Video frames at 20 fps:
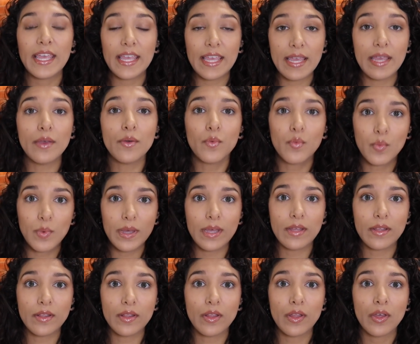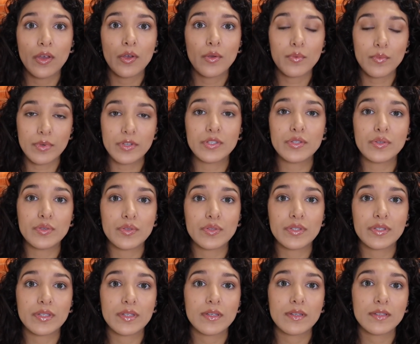it will
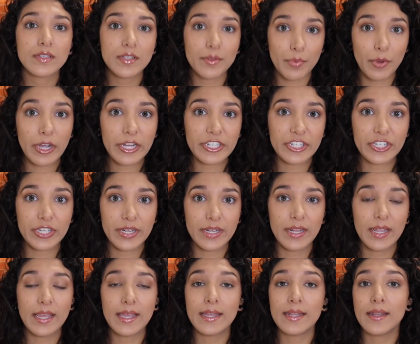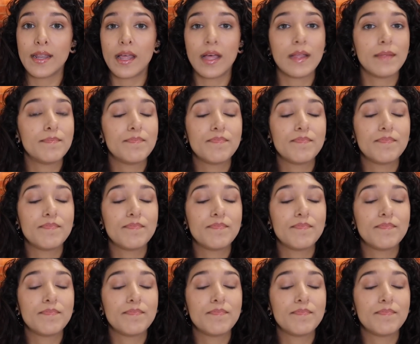reduce depression. And